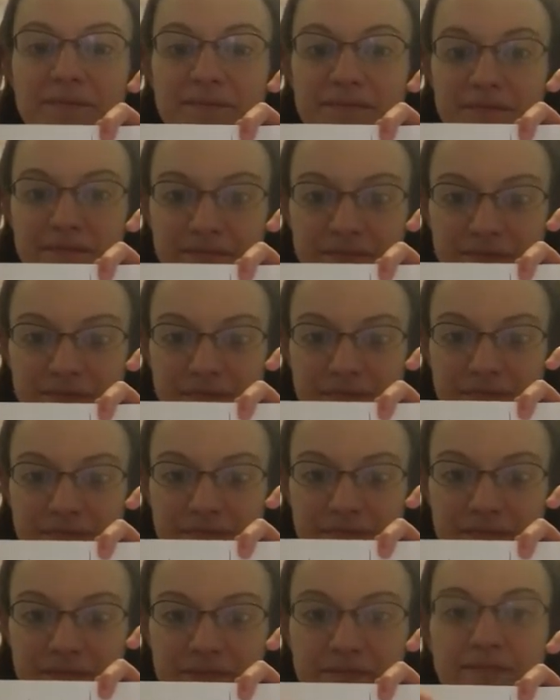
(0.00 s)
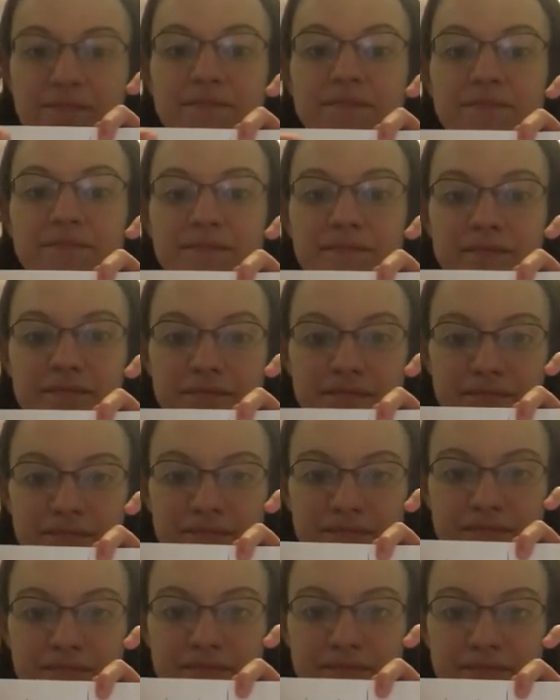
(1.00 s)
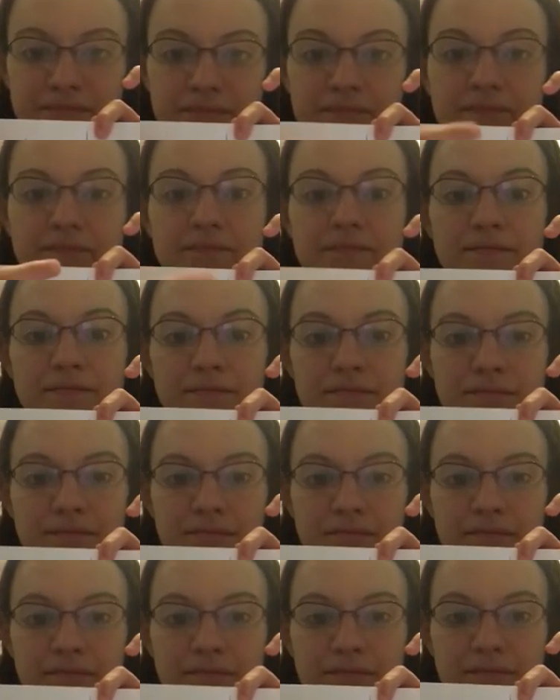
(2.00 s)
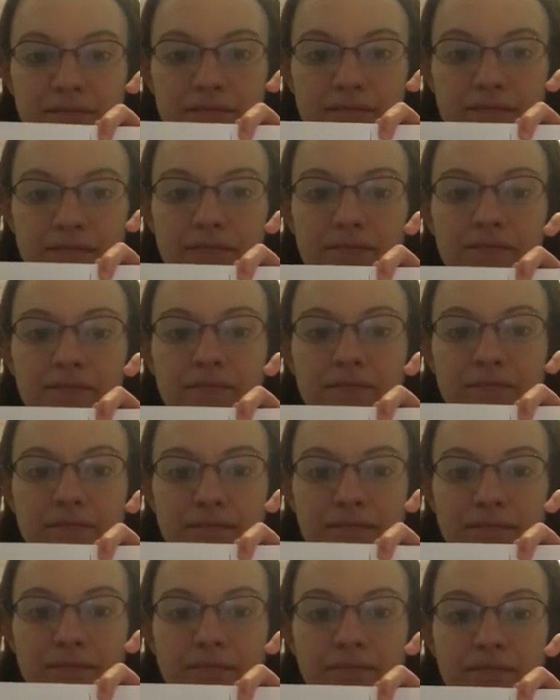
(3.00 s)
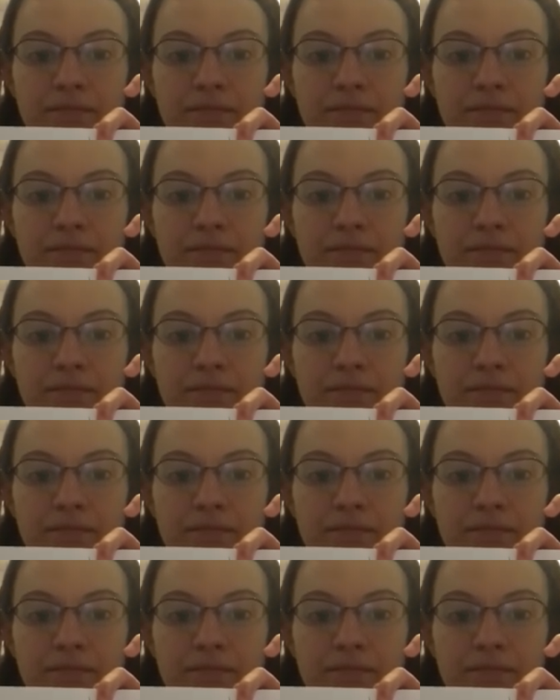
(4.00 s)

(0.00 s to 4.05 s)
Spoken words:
(no one is talking)